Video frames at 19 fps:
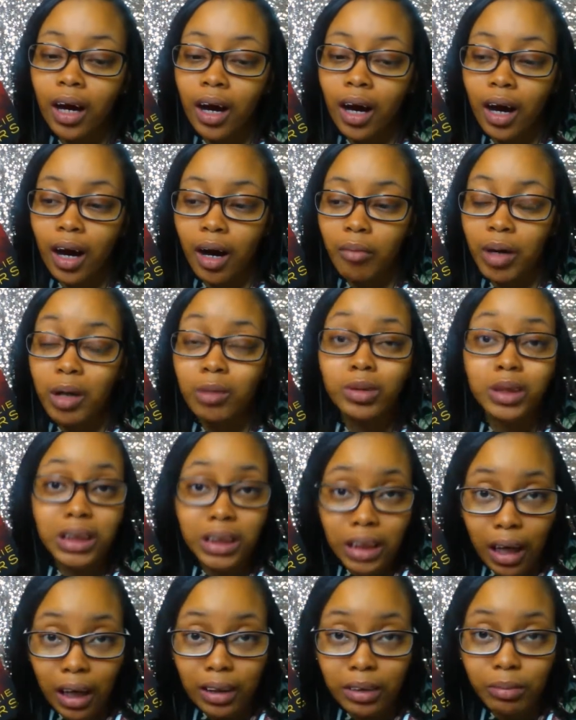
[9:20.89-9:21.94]
Um, I was
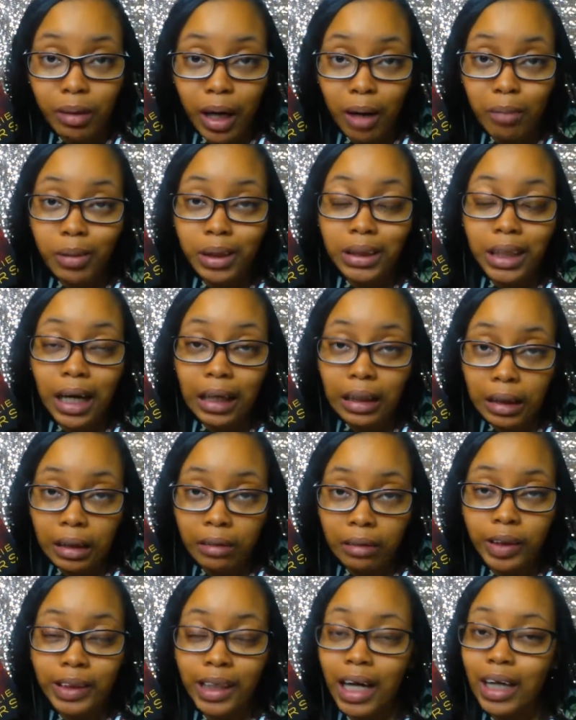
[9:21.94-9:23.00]
shocked by how much I
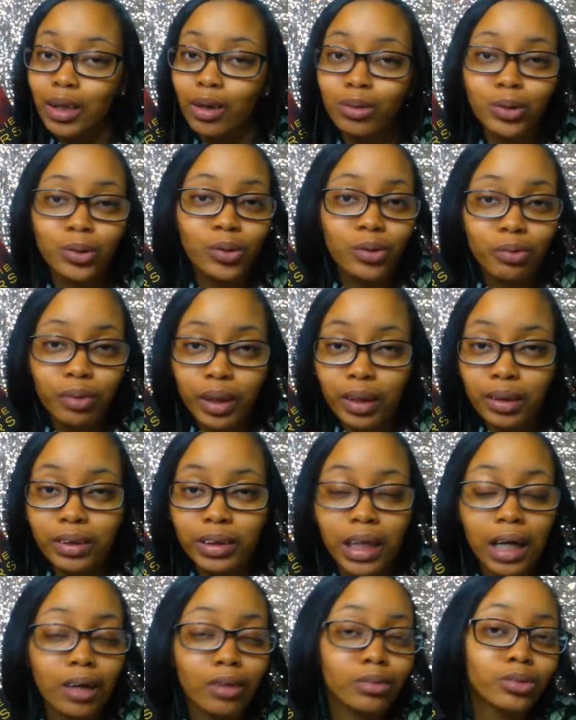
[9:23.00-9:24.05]
love this. I don't do
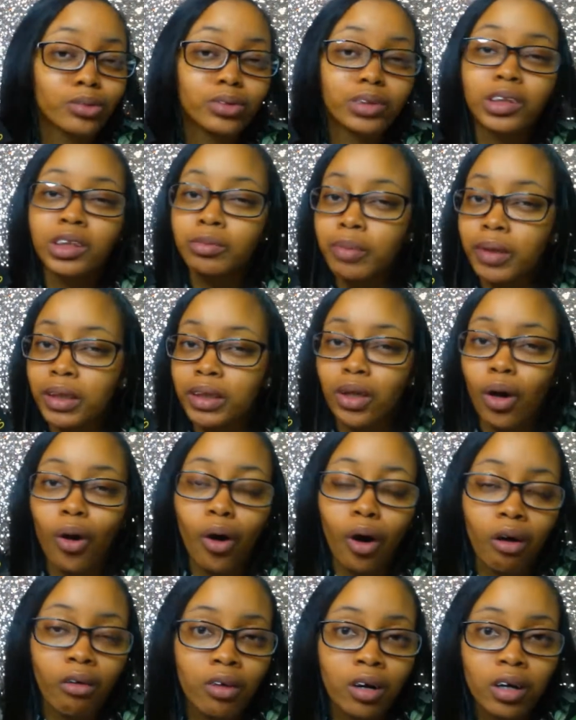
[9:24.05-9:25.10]
thrillers. I don't do suspense,
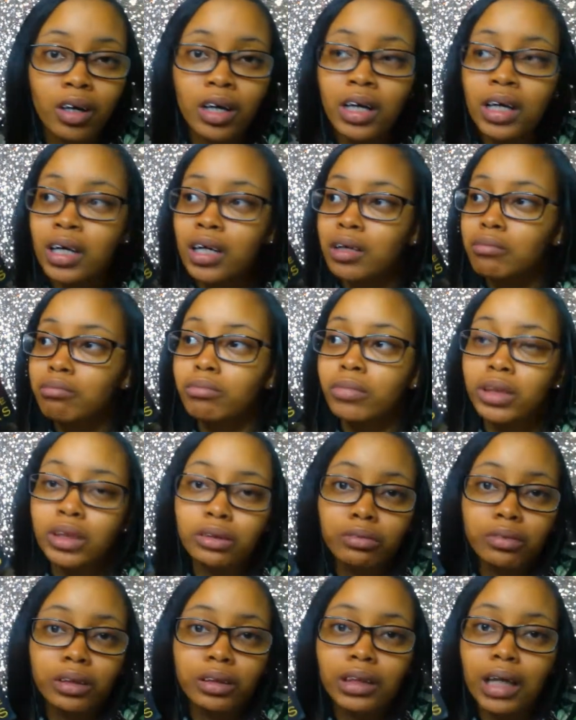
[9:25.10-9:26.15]
horror,
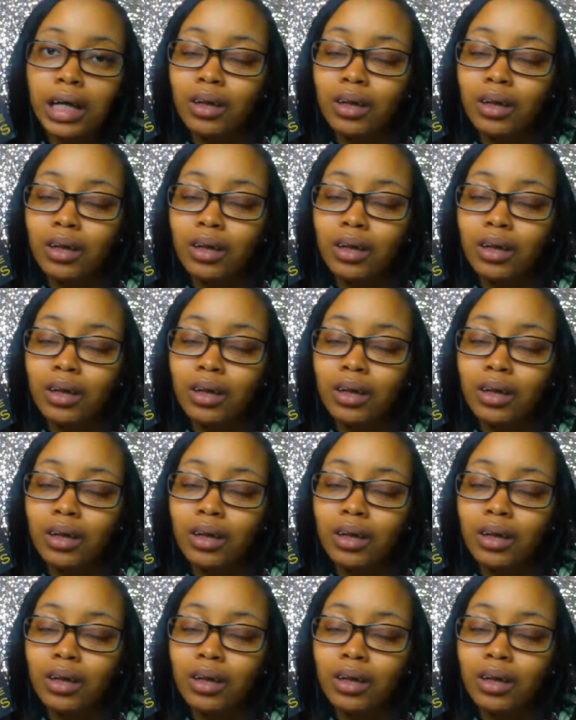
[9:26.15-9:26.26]
mysteries.